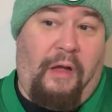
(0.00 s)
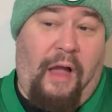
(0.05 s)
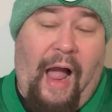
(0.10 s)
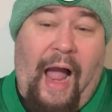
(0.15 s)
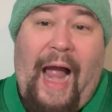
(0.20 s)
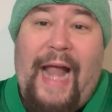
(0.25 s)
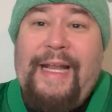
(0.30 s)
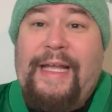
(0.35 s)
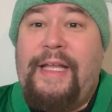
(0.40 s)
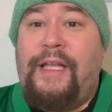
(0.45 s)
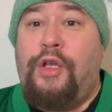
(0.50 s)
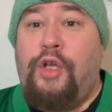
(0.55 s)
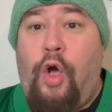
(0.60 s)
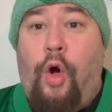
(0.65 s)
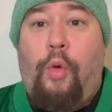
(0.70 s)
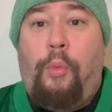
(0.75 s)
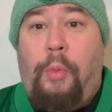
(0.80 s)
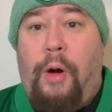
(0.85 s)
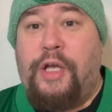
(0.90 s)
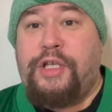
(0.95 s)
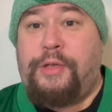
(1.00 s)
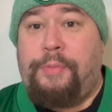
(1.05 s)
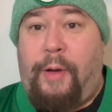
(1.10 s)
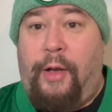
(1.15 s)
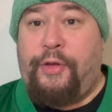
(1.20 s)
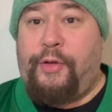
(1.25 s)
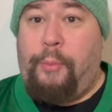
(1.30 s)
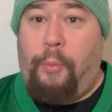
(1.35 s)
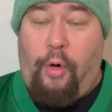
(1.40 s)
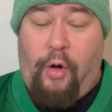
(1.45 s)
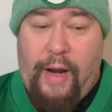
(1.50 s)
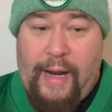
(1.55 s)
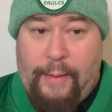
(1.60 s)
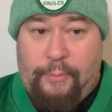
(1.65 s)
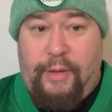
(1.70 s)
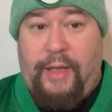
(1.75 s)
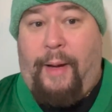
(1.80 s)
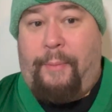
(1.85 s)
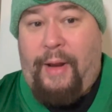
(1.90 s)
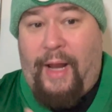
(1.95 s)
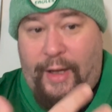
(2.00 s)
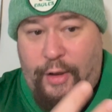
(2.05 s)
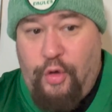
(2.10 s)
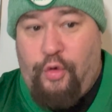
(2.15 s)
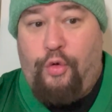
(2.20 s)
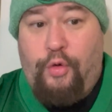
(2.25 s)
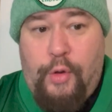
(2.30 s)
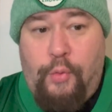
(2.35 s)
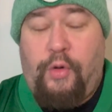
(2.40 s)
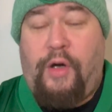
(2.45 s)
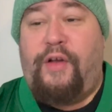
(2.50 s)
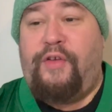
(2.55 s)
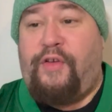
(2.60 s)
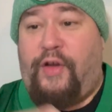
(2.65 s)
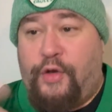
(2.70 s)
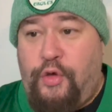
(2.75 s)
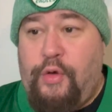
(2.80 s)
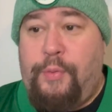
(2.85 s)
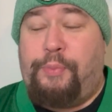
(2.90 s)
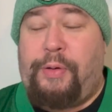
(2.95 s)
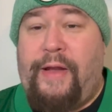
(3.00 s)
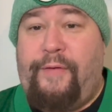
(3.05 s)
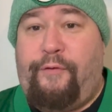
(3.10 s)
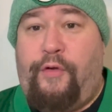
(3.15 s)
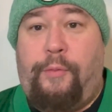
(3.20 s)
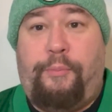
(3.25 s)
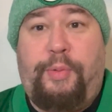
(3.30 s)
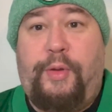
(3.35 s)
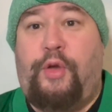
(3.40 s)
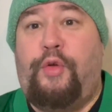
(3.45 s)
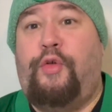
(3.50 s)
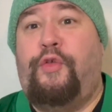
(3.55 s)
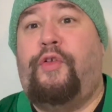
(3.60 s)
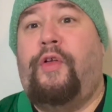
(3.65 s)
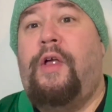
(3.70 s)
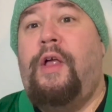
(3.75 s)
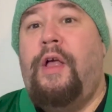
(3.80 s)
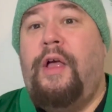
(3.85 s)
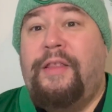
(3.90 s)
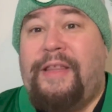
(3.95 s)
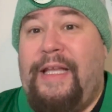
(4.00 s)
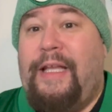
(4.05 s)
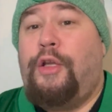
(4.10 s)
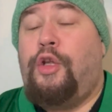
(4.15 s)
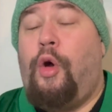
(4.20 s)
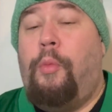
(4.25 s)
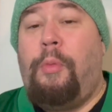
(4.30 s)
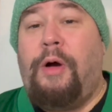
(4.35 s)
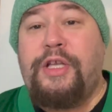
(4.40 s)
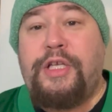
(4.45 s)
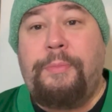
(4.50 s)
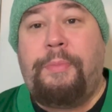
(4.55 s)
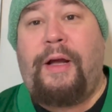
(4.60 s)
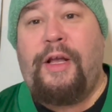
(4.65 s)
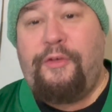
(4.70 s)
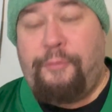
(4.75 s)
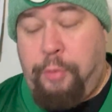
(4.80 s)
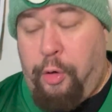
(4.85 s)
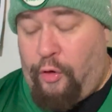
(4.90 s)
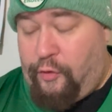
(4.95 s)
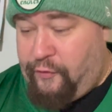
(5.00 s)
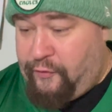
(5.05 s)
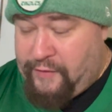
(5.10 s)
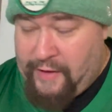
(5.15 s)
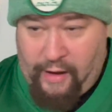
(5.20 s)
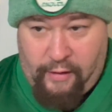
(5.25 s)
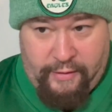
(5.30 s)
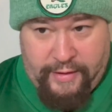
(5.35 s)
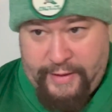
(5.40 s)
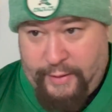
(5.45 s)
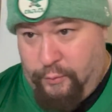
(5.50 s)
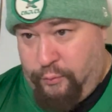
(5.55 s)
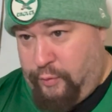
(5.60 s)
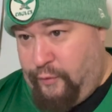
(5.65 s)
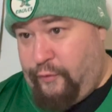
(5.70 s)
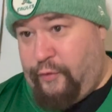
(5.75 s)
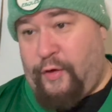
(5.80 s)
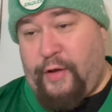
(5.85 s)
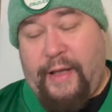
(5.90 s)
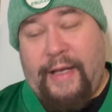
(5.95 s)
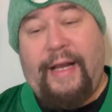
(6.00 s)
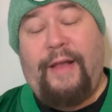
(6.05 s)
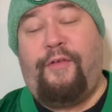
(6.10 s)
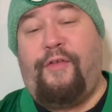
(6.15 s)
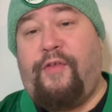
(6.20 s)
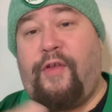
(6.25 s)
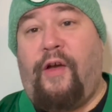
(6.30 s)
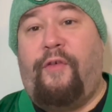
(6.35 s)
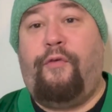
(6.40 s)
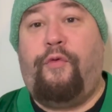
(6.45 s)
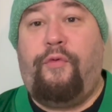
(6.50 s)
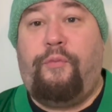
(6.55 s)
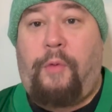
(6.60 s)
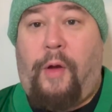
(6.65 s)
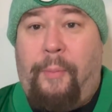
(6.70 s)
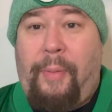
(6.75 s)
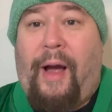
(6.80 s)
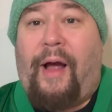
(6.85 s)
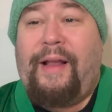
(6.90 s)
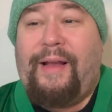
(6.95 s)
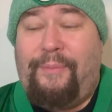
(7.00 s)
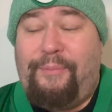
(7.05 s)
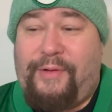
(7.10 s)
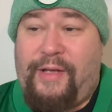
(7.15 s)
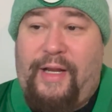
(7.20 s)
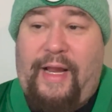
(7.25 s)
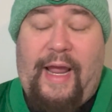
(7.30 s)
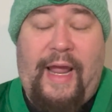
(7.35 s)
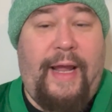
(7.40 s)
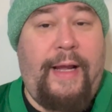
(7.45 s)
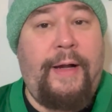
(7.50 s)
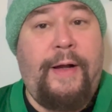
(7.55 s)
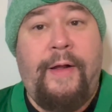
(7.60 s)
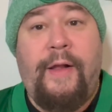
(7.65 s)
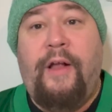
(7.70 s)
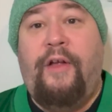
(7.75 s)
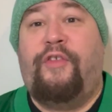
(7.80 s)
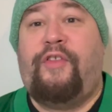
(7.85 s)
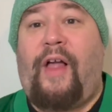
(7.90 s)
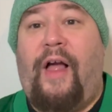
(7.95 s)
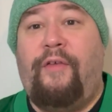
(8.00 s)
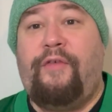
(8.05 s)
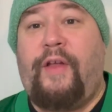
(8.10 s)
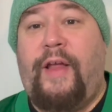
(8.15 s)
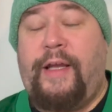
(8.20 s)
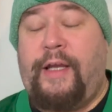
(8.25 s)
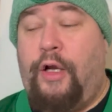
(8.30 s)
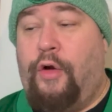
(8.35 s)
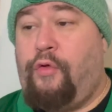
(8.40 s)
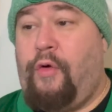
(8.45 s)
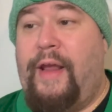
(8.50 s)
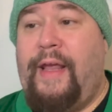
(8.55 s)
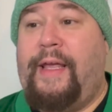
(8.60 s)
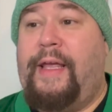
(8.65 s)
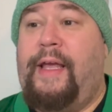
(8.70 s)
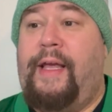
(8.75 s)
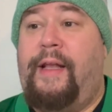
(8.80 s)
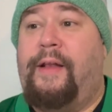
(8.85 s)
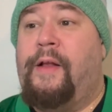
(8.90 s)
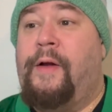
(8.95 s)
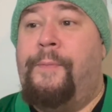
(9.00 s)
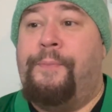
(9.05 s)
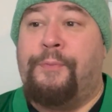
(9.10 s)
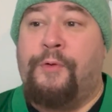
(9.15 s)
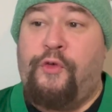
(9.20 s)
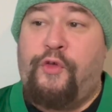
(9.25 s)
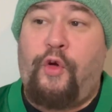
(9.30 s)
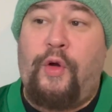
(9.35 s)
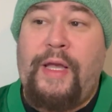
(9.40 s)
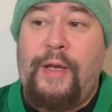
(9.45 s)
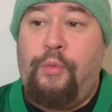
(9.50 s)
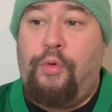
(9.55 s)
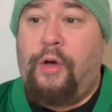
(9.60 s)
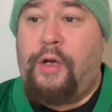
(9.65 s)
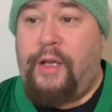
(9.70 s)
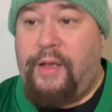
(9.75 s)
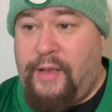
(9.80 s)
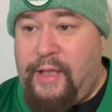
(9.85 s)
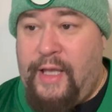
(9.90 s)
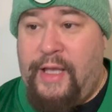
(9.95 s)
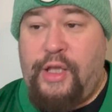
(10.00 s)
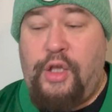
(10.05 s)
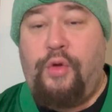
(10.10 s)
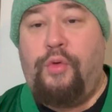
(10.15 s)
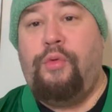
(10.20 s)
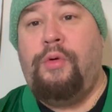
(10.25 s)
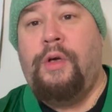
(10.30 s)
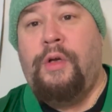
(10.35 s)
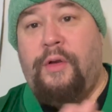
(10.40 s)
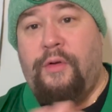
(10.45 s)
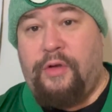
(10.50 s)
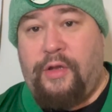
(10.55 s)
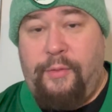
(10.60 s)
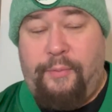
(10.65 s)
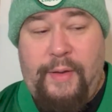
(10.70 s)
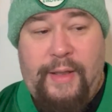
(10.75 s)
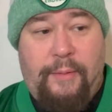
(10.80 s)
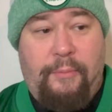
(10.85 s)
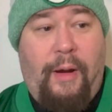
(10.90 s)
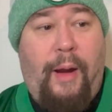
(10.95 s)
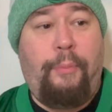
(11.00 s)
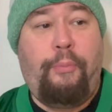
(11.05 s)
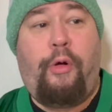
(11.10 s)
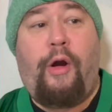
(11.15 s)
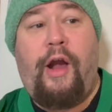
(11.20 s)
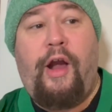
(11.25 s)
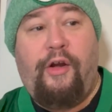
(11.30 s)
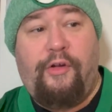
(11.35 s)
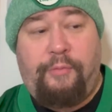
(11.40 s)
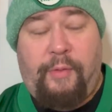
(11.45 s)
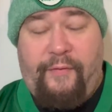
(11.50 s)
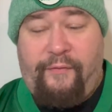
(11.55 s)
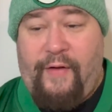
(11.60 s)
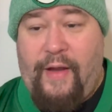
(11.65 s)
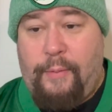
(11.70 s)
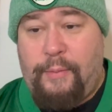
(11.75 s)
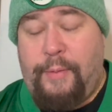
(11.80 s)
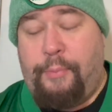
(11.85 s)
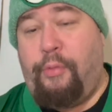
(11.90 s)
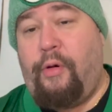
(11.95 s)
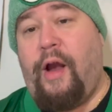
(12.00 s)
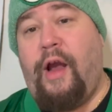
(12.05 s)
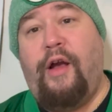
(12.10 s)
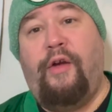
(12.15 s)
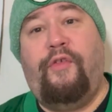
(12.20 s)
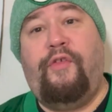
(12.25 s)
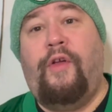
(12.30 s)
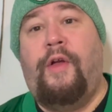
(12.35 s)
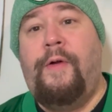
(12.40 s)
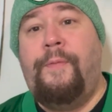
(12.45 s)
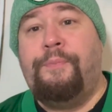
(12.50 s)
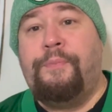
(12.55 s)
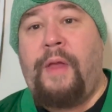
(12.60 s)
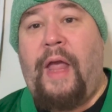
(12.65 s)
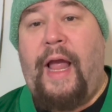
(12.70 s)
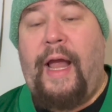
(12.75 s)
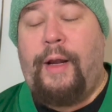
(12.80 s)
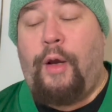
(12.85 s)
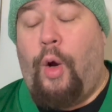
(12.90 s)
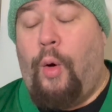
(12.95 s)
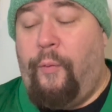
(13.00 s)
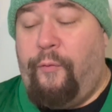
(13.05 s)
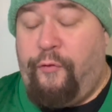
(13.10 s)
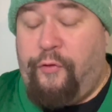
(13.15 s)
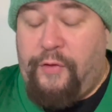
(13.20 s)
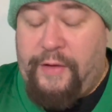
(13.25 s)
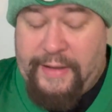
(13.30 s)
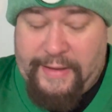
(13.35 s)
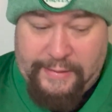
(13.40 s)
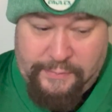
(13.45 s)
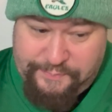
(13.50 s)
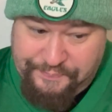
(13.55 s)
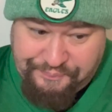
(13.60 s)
I didn't know much about Damar Hamlin. I mean, I knew who he was. I knew he played for the Bills. Didn't know much about his personality. Was looking at stuff about him today. Sounds like a great kid. So he will continue to be in my prayers, my family prayers, and hopefully